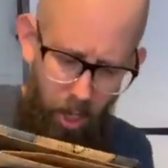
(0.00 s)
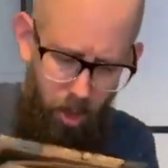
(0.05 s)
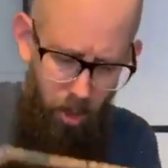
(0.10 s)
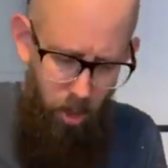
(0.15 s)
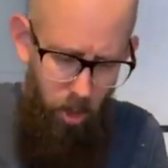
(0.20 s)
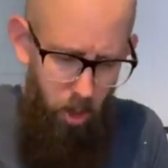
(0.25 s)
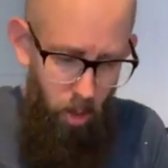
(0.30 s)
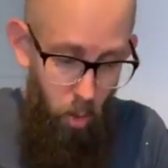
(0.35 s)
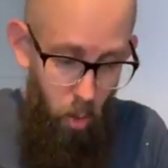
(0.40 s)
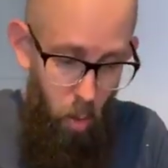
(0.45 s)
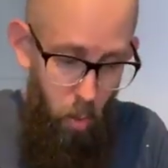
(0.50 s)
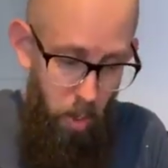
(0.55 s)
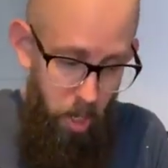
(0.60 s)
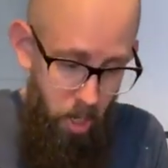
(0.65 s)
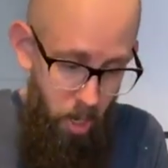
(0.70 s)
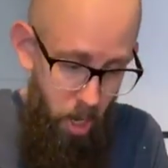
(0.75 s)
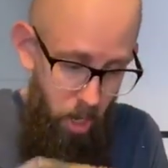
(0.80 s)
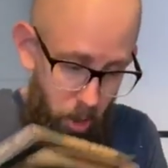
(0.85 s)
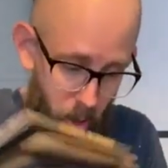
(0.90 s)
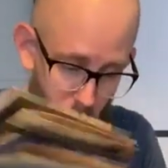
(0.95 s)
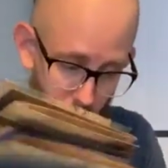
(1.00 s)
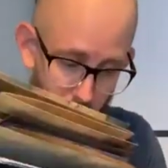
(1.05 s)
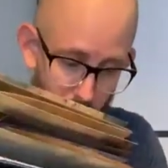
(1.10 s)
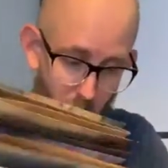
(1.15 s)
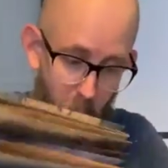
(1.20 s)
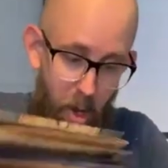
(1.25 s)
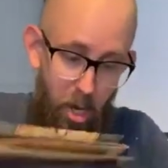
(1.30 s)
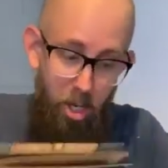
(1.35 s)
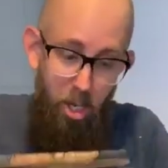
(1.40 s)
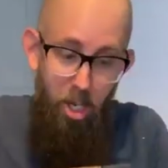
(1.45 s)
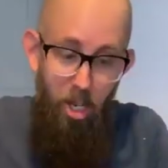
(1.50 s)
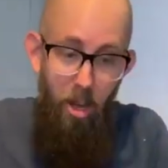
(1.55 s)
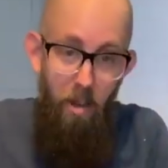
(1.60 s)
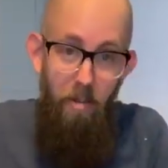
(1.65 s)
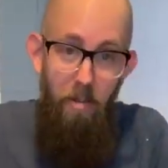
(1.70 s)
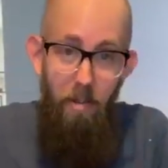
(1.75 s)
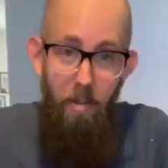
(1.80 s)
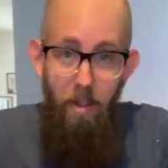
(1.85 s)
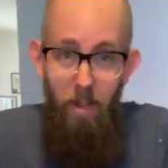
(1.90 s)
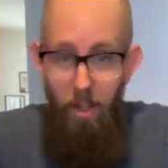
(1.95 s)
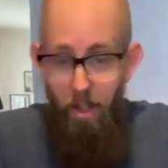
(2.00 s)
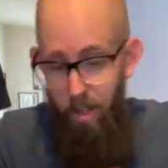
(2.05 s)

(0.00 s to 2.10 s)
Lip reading: And so, oh my gosh, there's so much stuff.